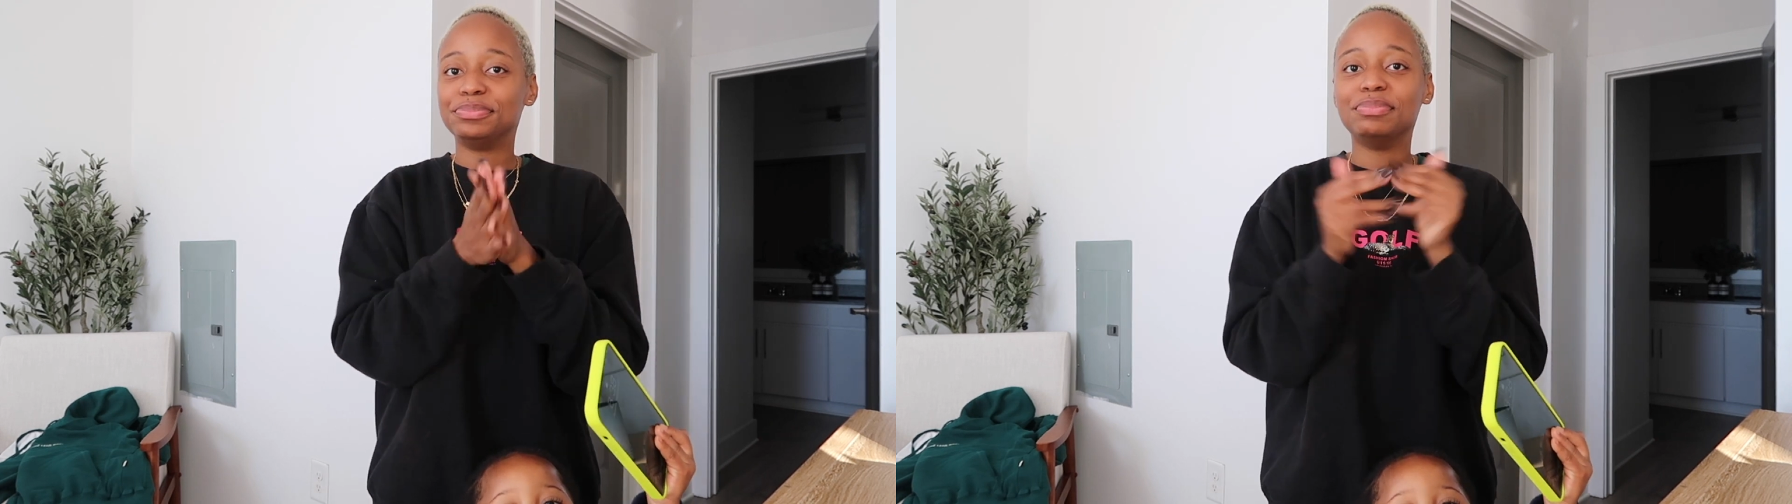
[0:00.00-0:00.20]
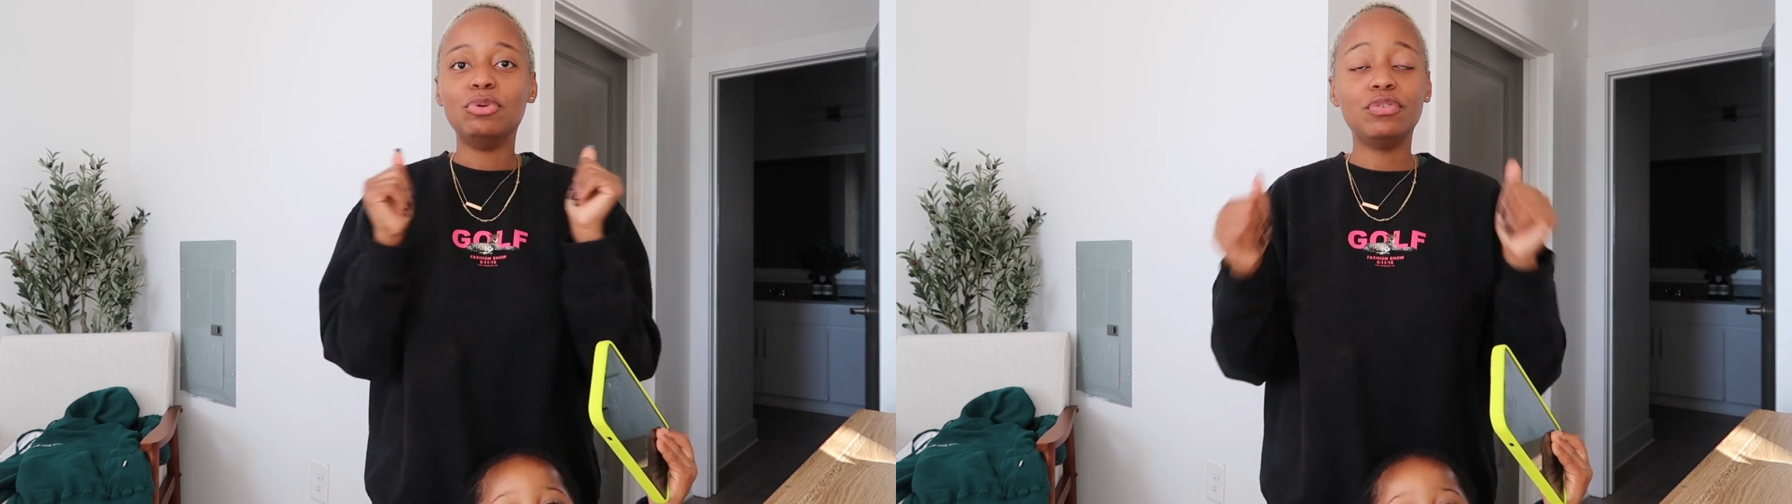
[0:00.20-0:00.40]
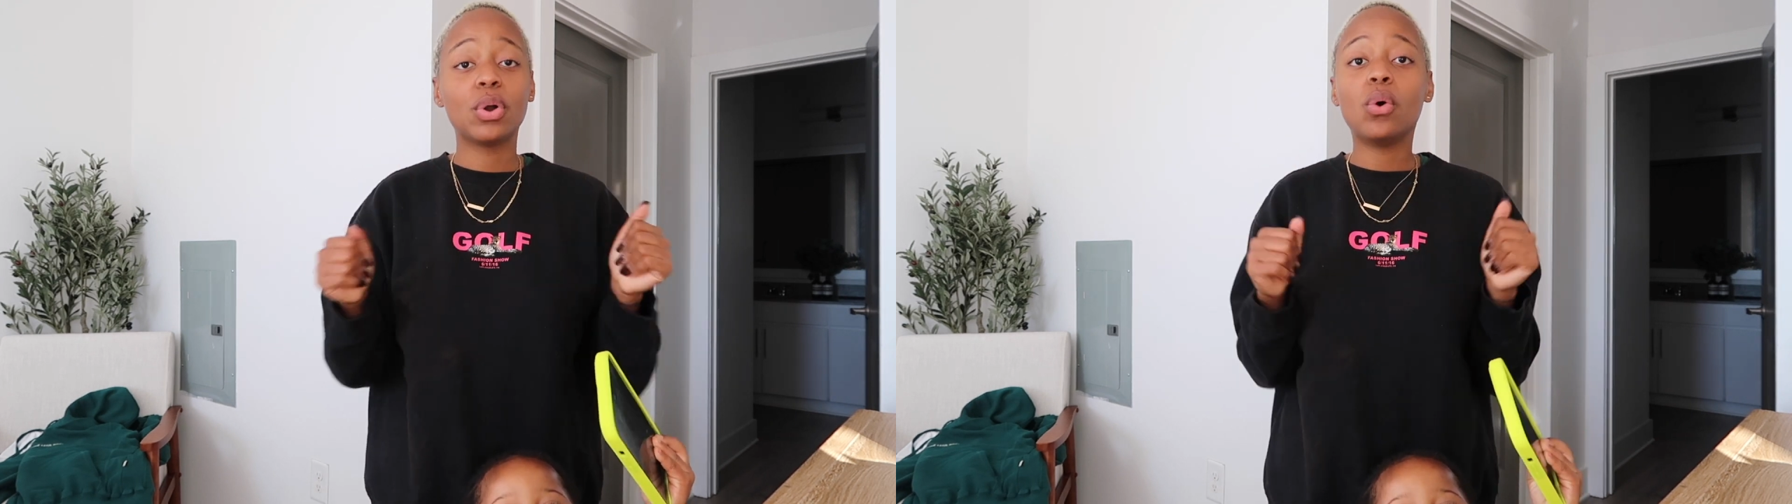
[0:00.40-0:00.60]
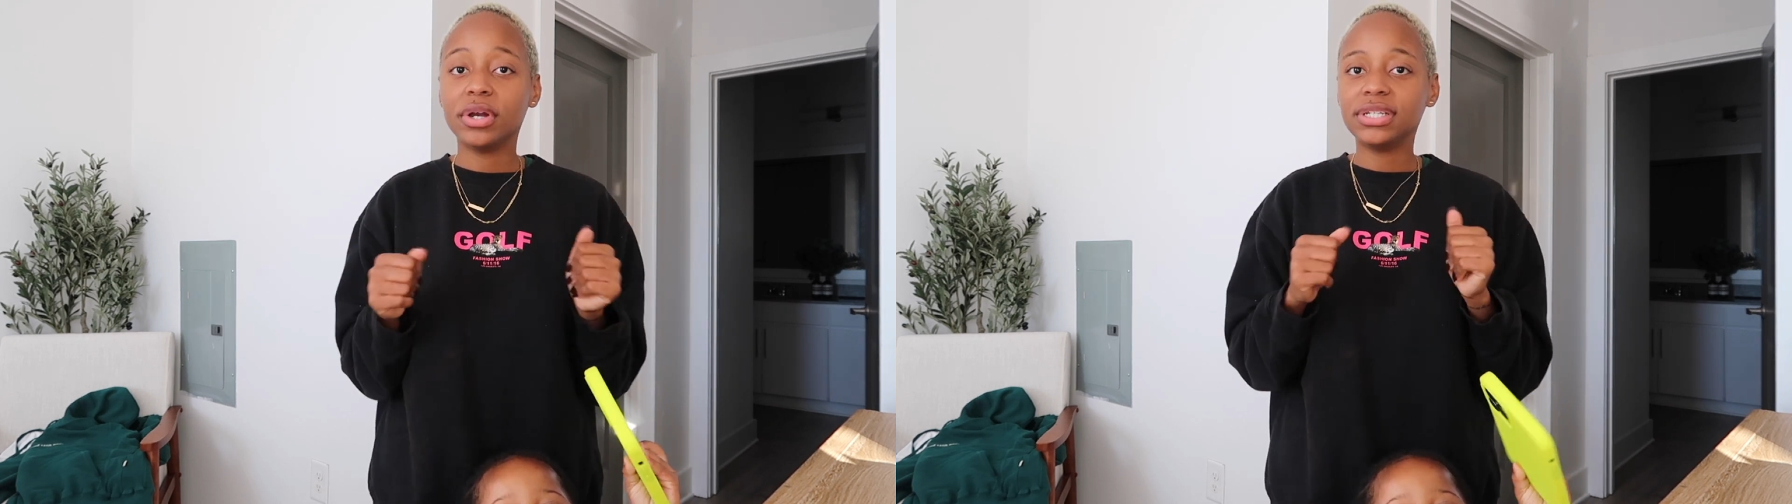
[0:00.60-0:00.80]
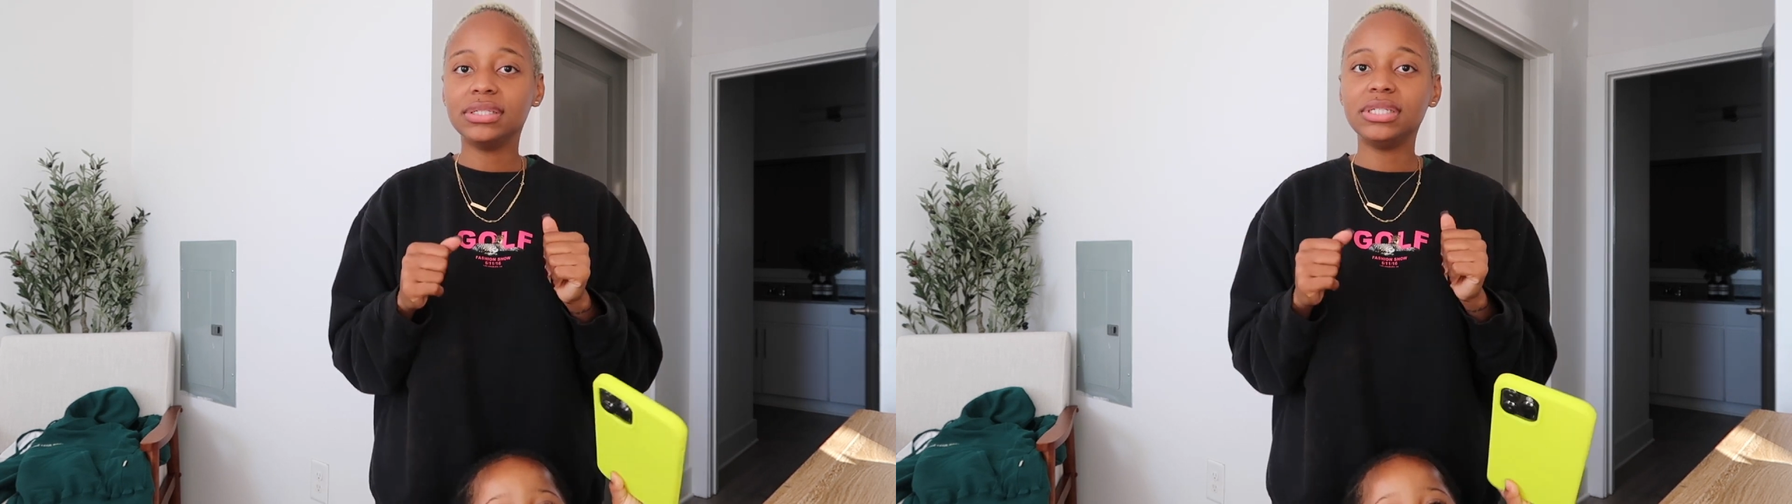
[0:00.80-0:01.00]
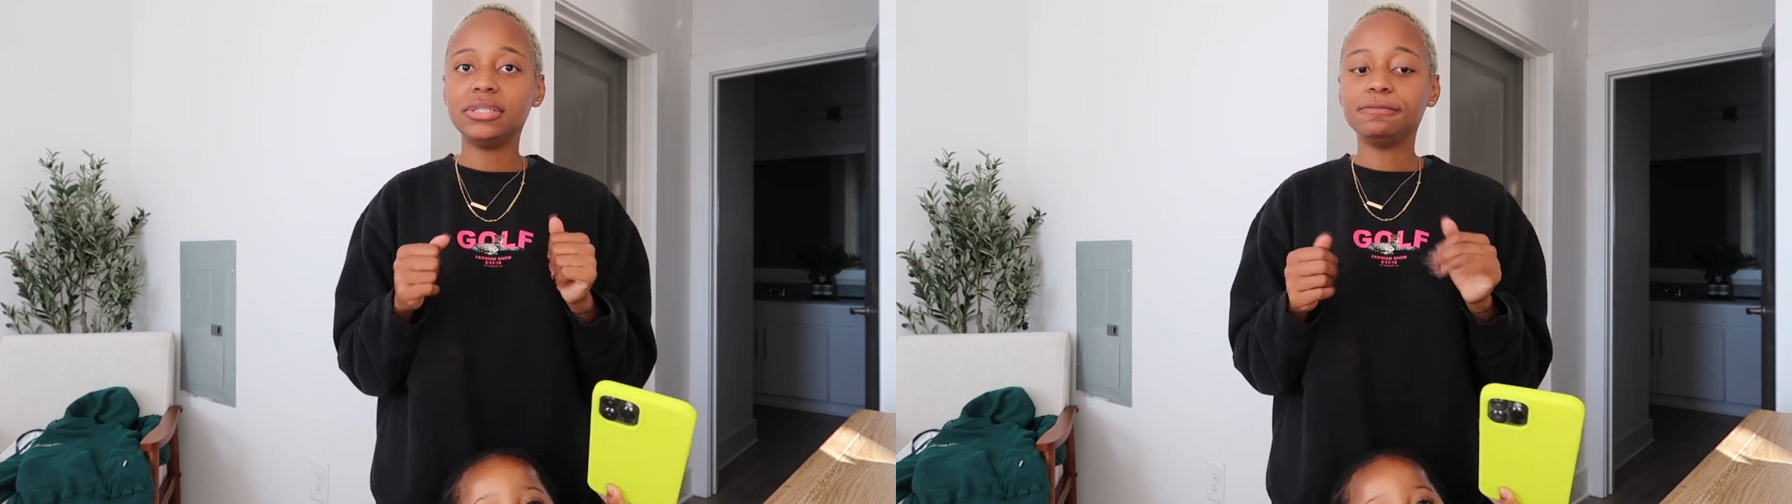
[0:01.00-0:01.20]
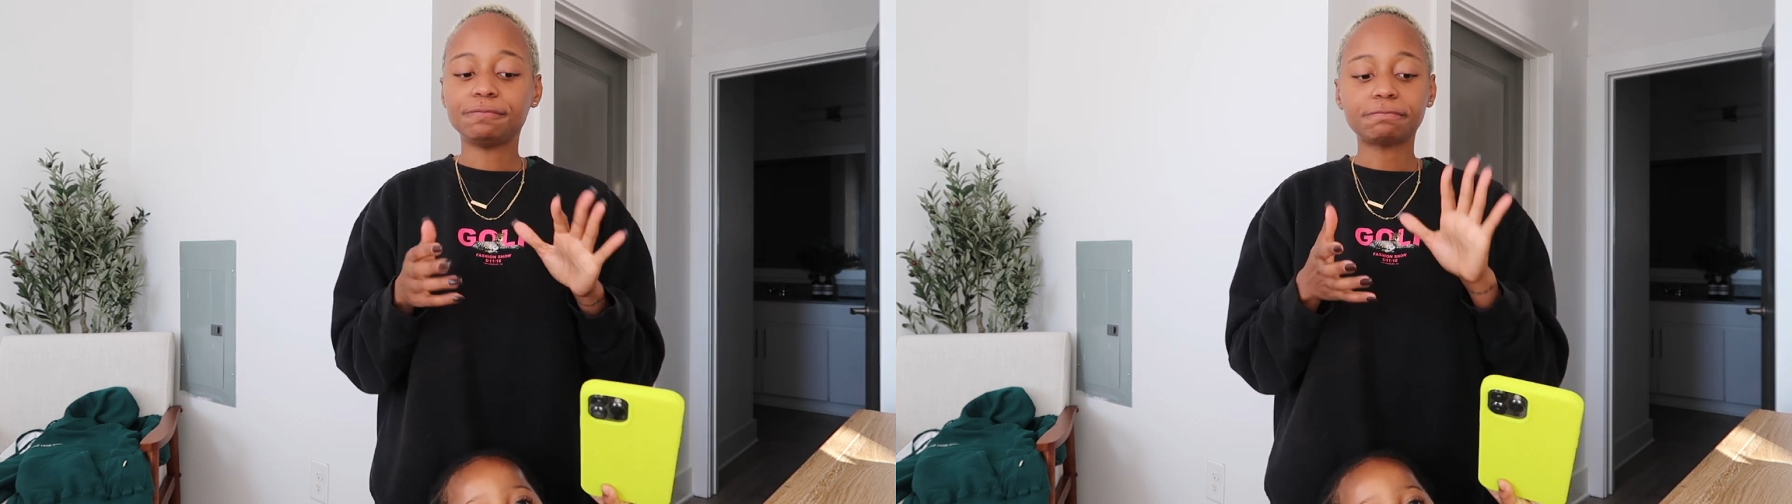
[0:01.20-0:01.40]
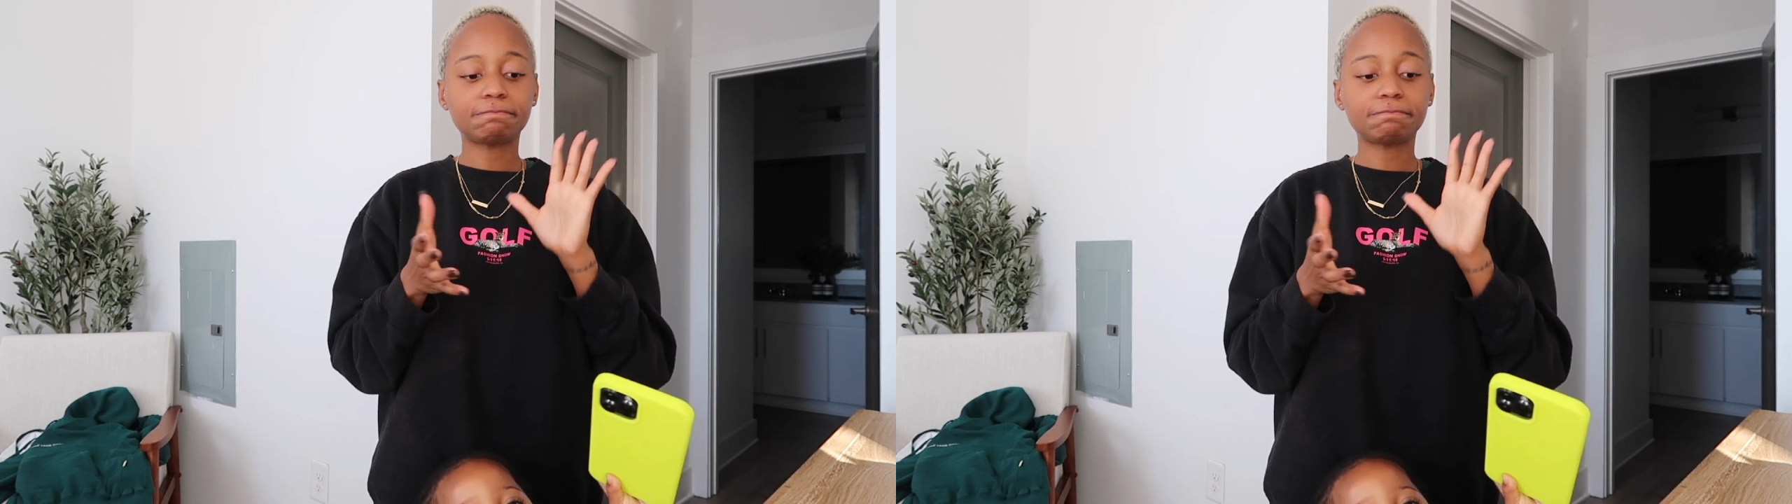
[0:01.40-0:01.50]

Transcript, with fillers: move accordingly,